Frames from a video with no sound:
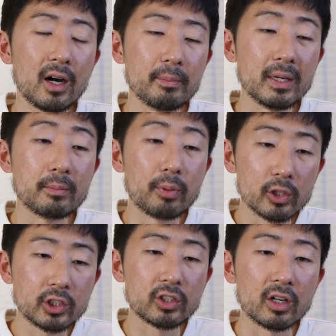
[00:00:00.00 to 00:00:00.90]
uh, being
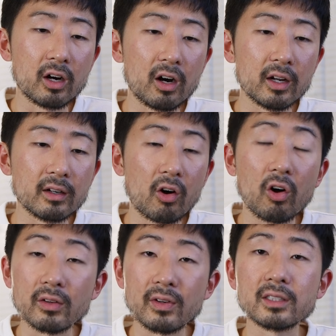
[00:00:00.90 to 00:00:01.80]
pushed on
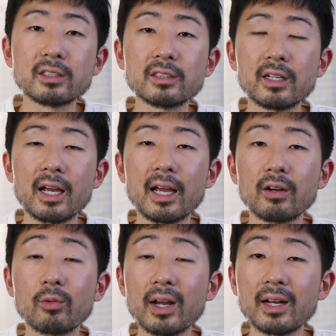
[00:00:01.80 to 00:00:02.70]
all of us.
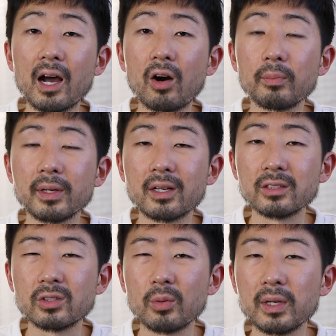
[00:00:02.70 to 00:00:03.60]
And right now,
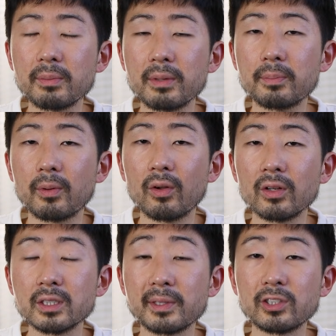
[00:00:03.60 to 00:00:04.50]
because so many
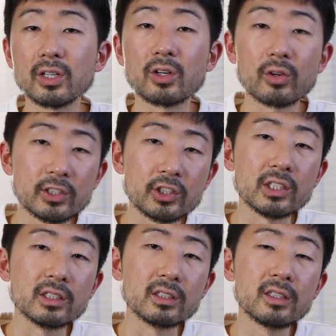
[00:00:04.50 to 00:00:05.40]
people, especially
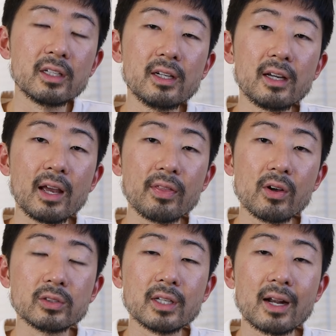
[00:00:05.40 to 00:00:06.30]
Christians and
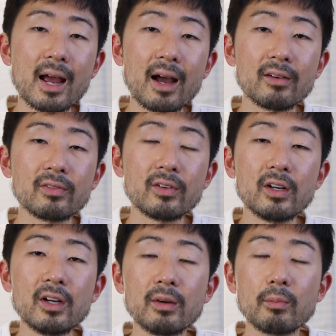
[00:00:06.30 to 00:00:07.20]
those that have
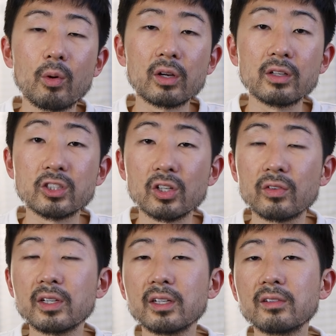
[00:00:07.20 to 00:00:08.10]
more
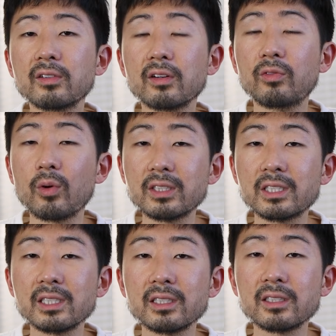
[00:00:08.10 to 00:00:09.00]
conservative
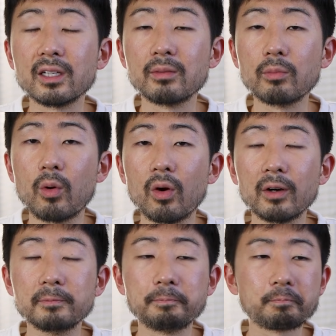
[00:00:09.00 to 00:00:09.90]
voices and
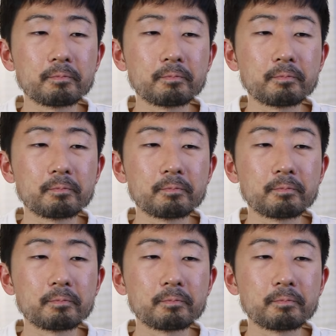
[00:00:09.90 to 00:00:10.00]
more